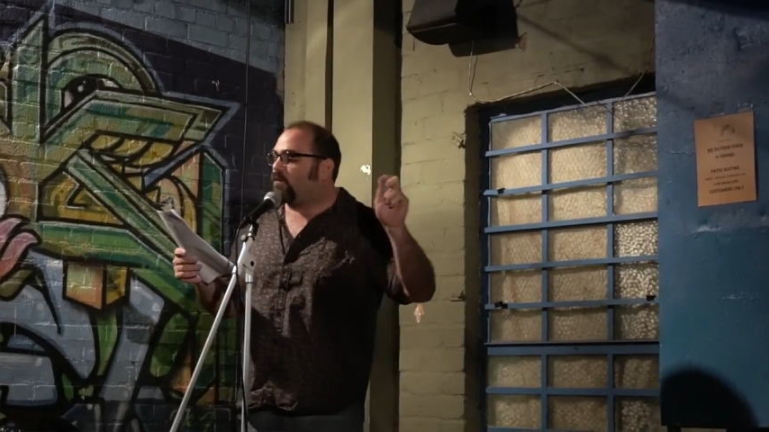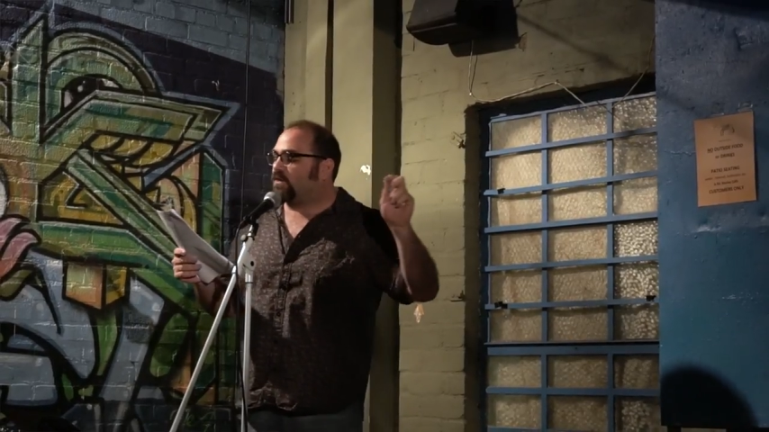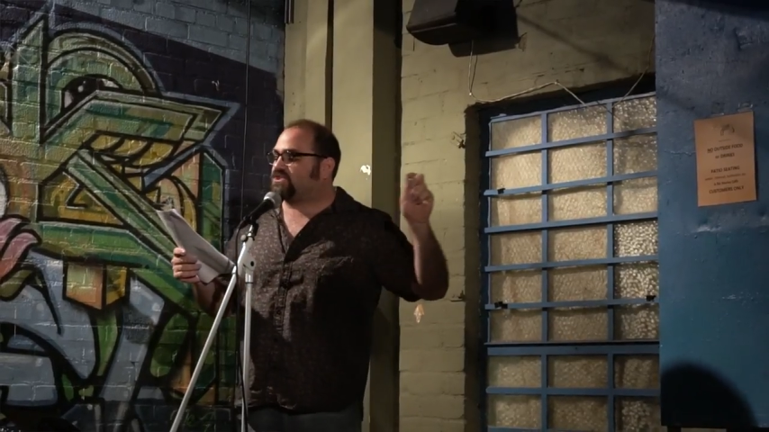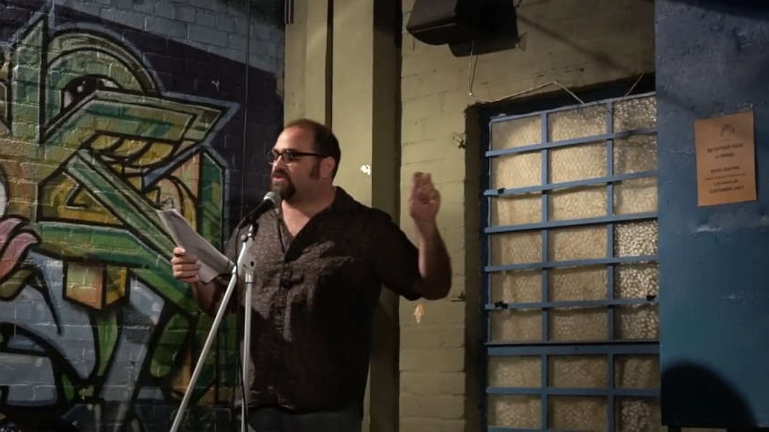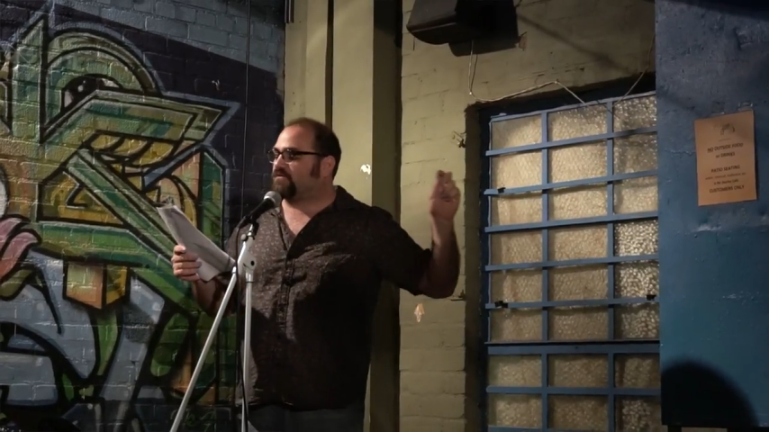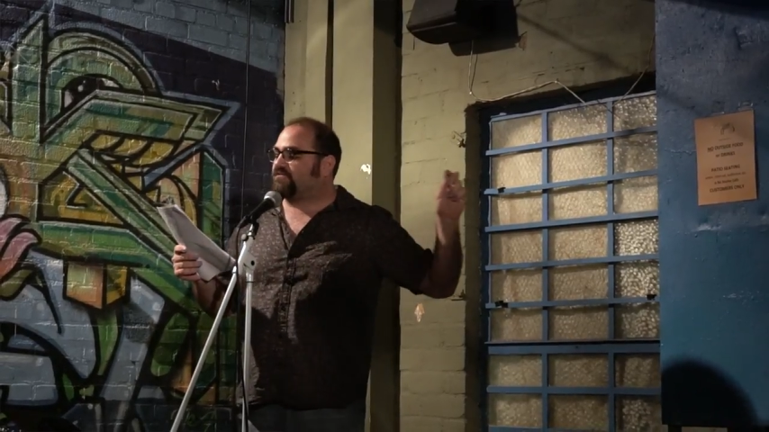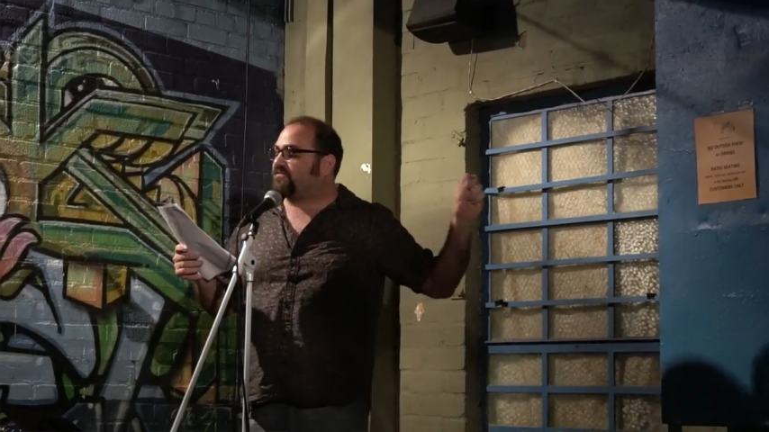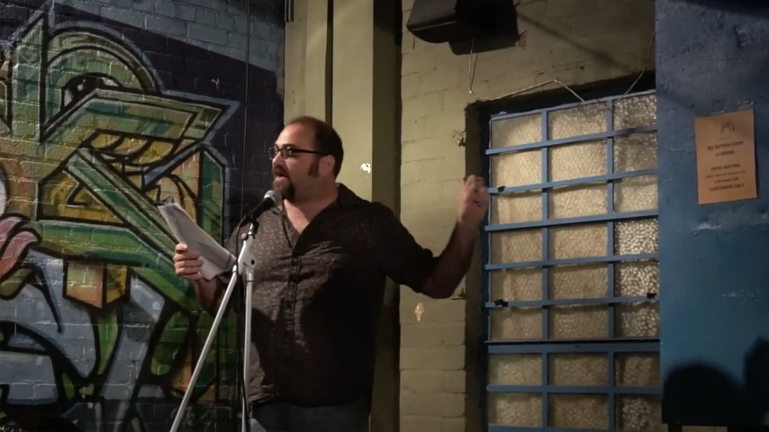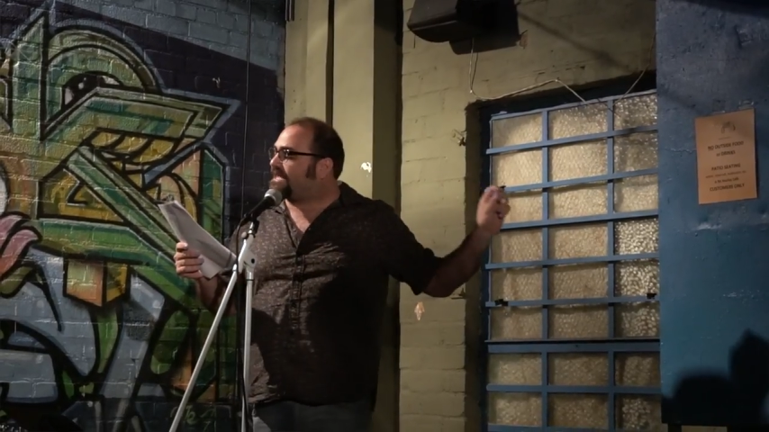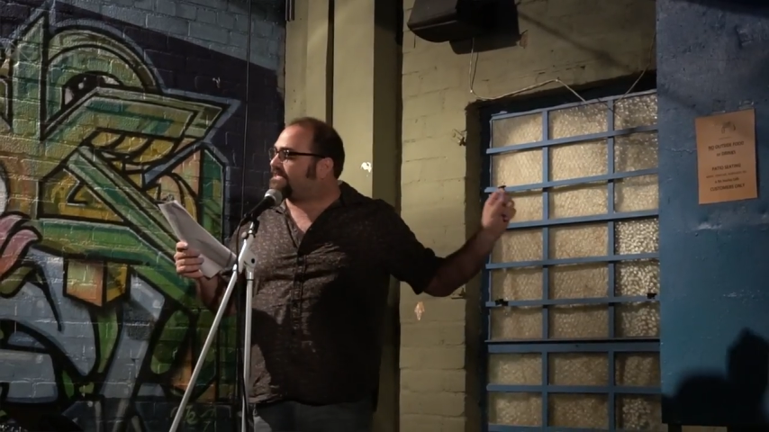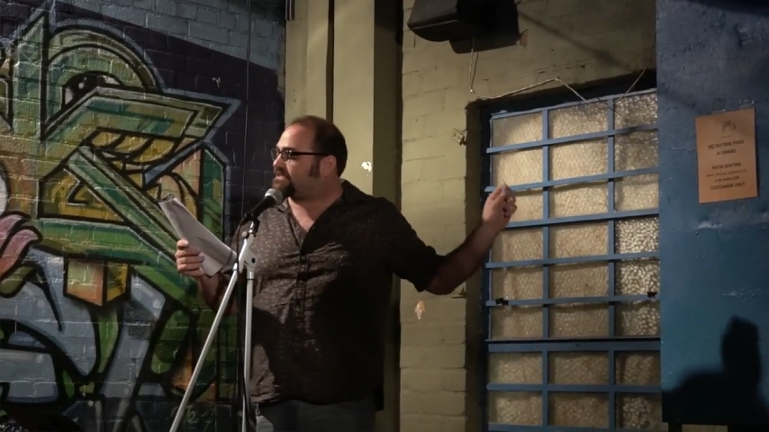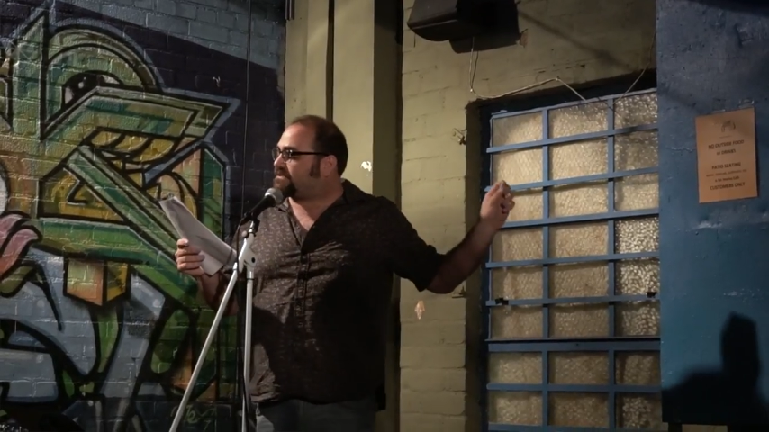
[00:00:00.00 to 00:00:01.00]
which you will
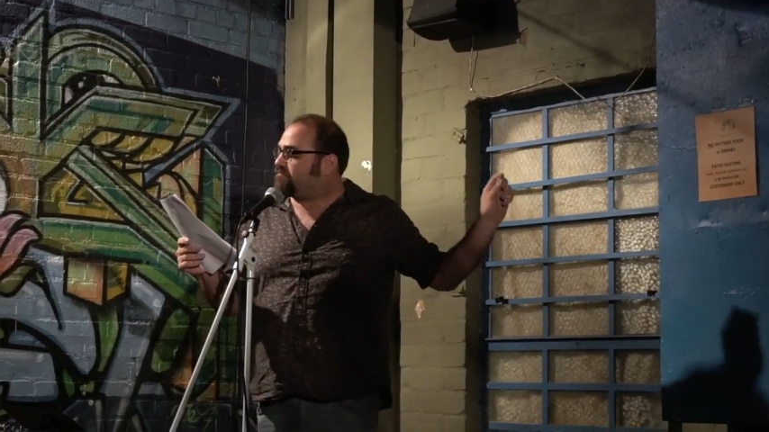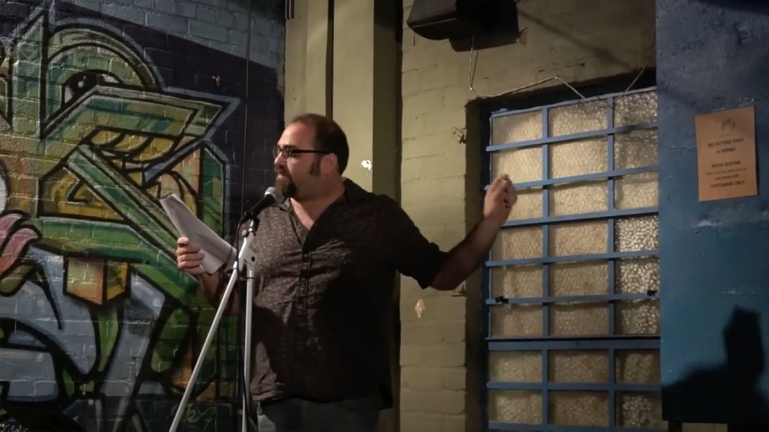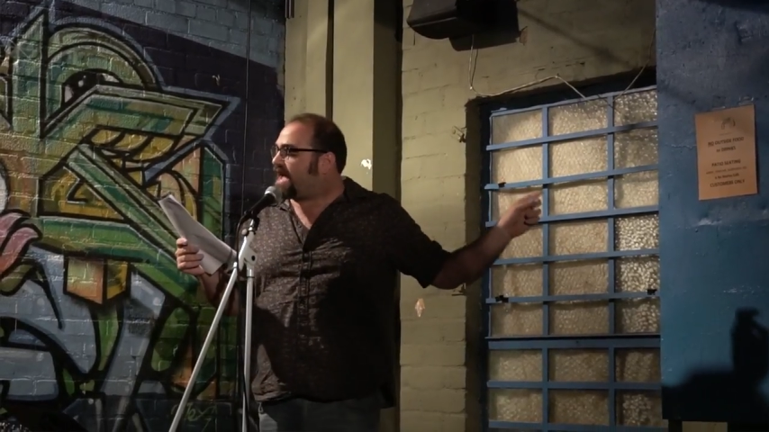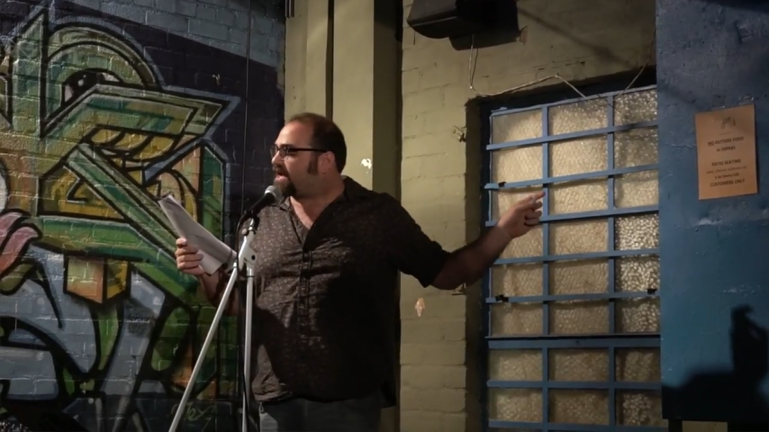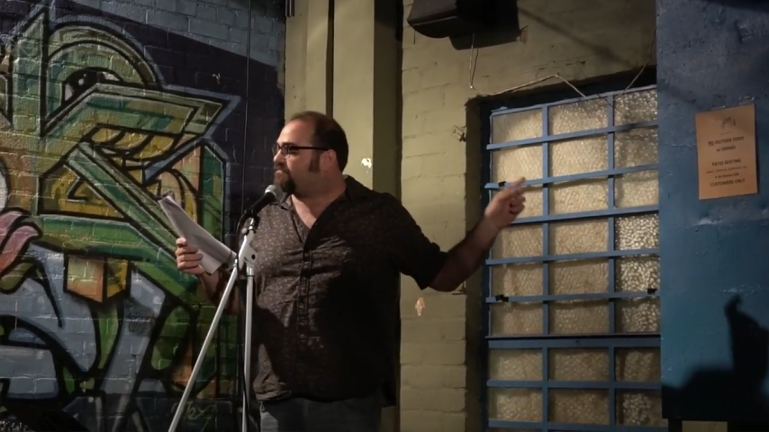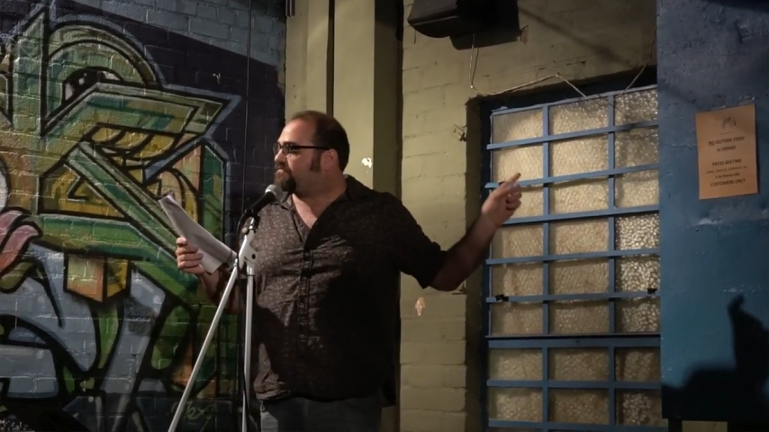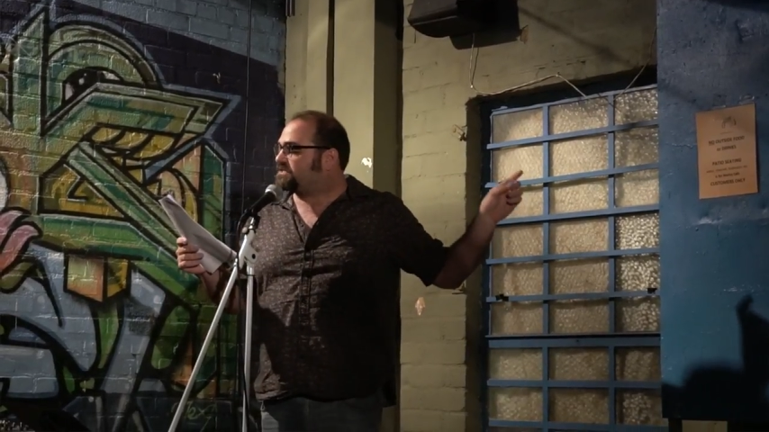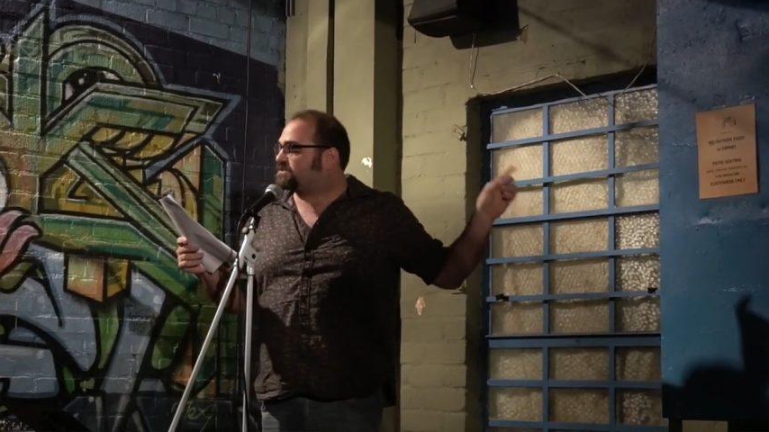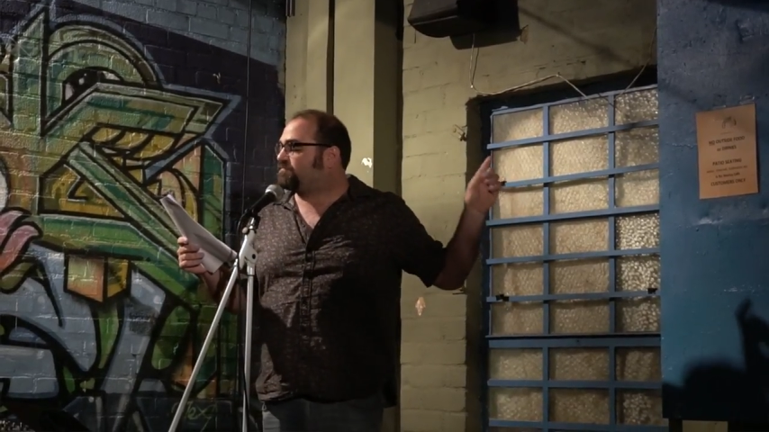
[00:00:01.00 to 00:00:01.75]
find at the back of